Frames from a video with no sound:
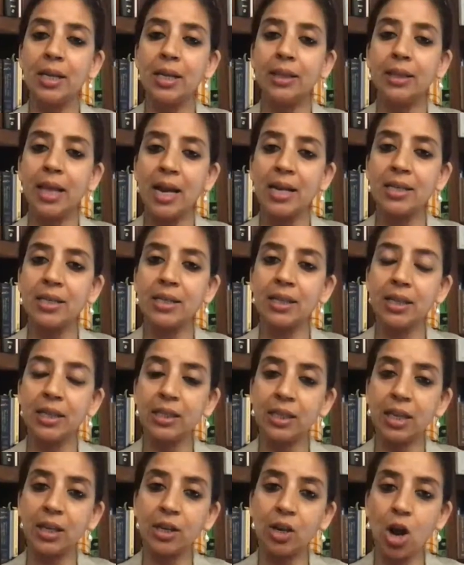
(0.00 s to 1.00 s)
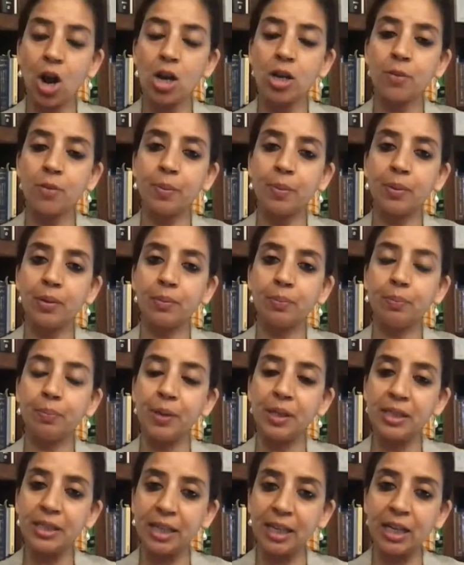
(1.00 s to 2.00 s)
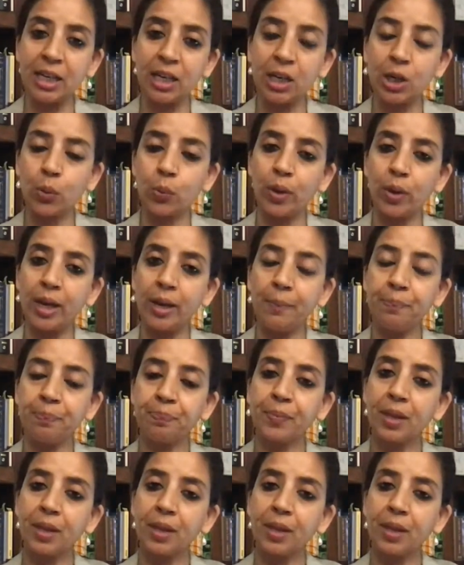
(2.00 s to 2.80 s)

that it cannot be taken away